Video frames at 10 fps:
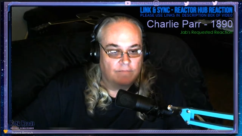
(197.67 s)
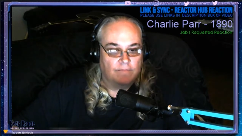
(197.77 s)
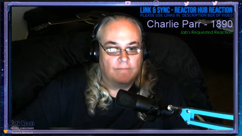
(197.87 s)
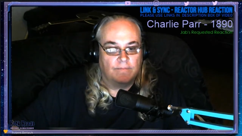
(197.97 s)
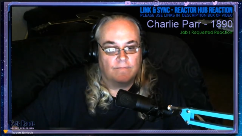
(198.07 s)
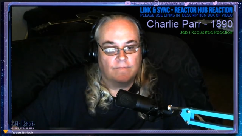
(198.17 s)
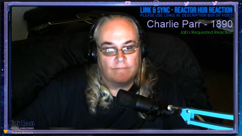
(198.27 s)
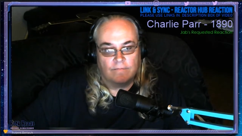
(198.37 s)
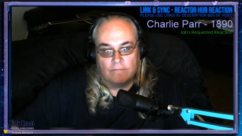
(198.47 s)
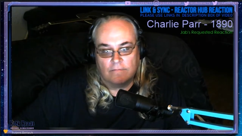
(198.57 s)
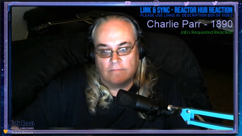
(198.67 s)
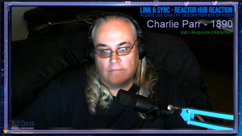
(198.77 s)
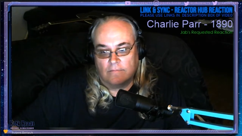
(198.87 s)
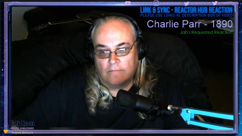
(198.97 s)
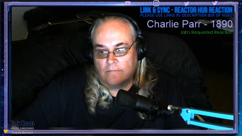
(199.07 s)

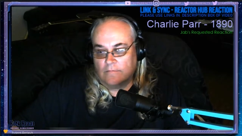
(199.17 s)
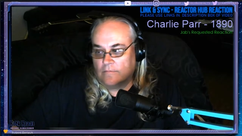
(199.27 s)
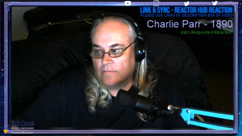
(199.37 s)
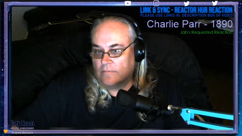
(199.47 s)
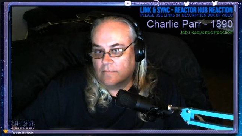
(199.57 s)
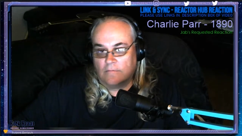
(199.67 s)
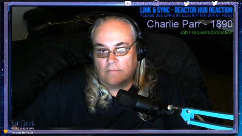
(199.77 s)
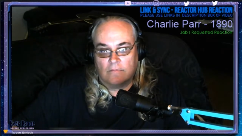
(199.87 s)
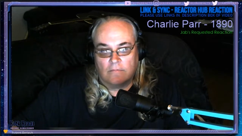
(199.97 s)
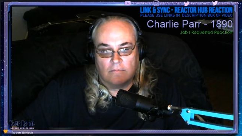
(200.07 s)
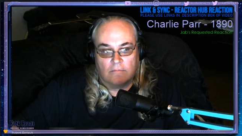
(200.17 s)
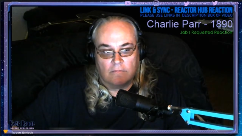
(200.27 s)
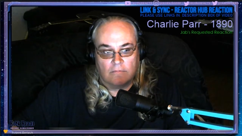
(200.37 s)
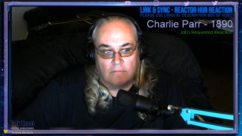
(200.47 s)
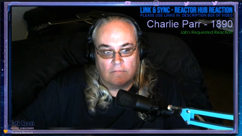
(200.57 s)

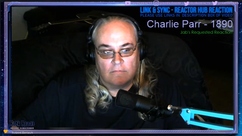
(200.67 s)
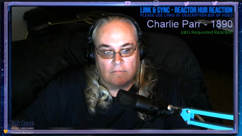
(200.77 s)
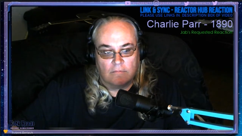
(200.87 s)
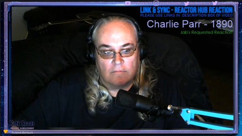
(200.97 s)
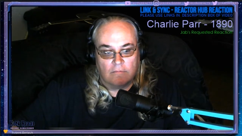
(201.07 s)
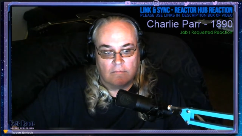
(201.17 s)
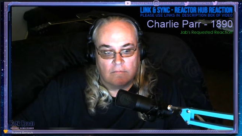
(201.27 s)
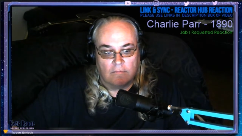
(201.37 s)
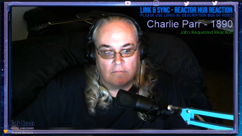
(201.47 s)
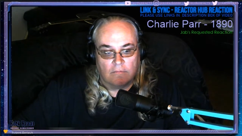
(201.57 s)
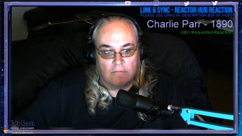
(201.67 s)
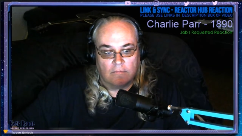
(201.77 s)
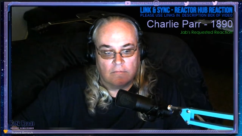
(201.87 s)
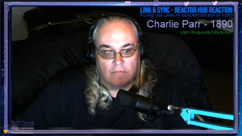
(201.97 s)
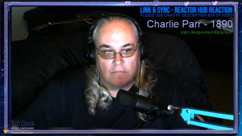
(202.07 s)

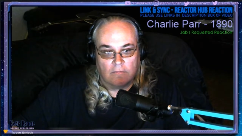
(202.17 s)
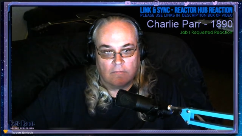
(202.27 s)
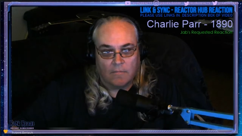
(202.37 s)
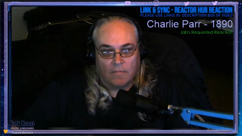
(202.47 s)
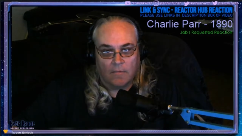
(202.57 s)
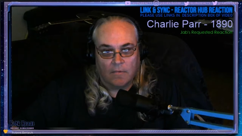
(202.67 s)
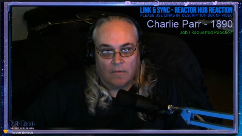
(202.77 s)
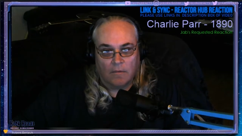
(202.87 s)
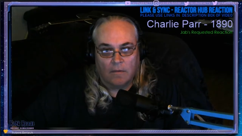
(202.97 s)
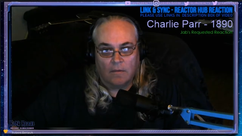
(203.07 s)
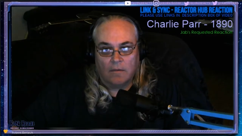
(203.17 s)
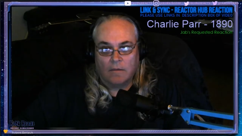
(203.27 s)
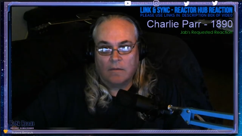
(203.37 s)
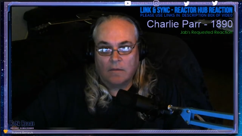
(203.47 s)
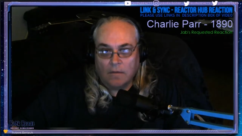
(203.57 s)

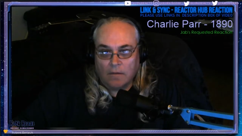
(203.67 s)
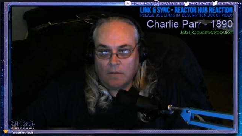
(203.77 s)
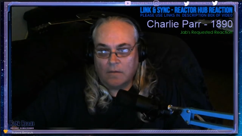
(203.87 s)
Nobody speaks.